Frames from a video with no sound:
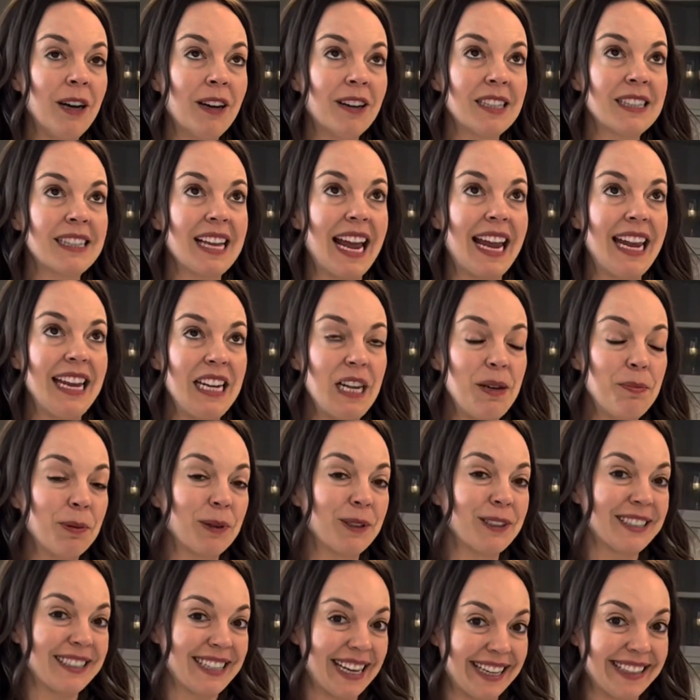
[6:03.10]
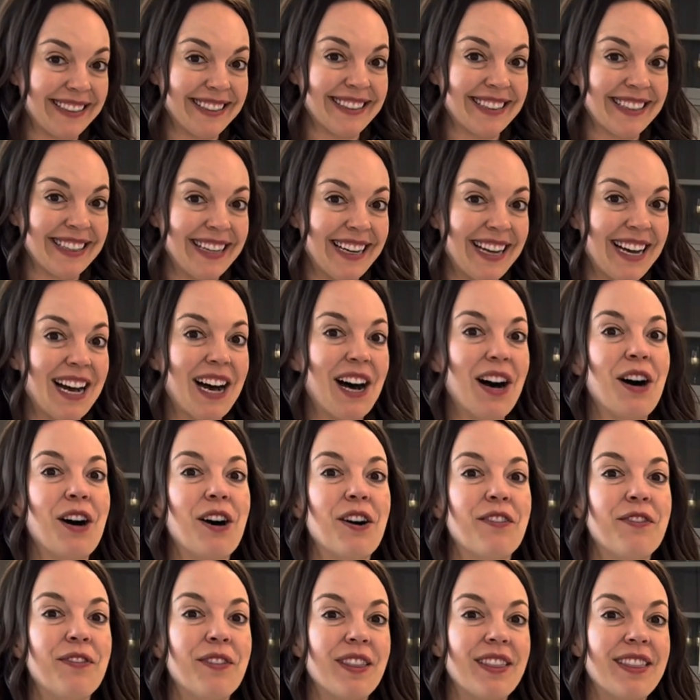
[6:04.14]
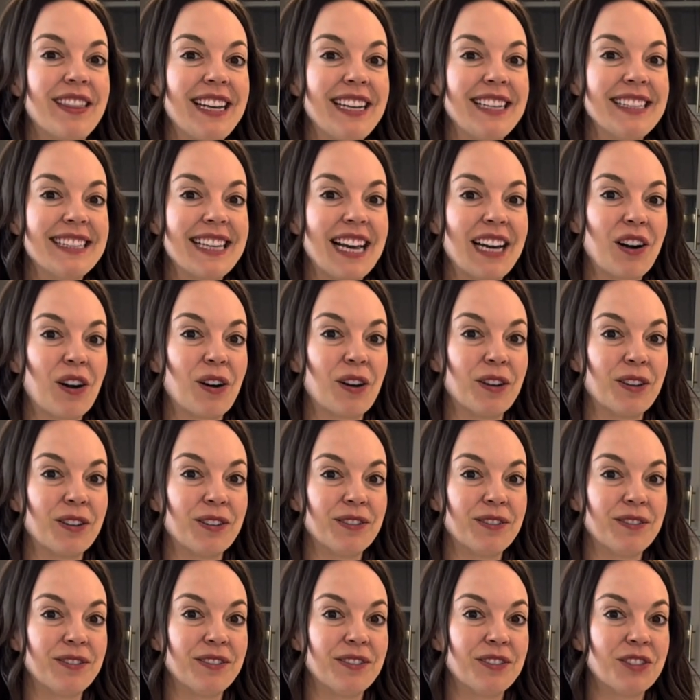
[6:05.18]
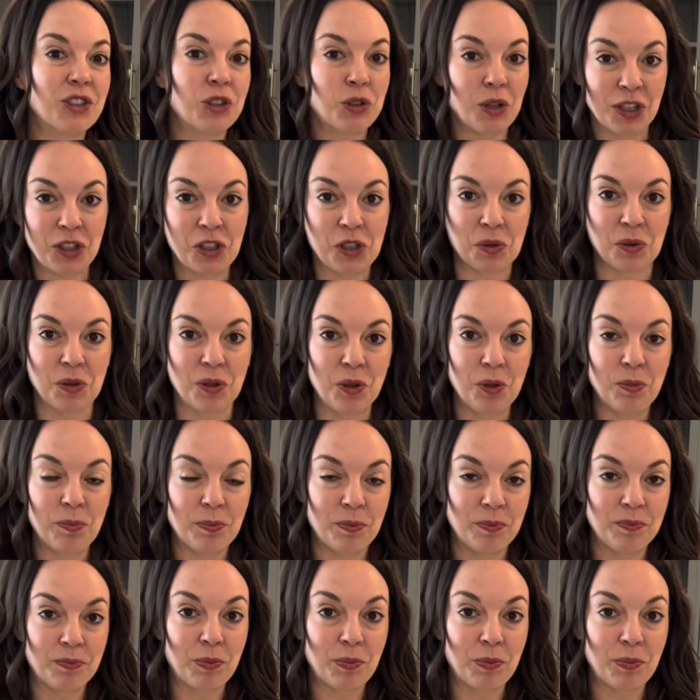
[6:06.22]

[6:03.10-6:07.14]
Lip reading: honest, 80% of things that are structural,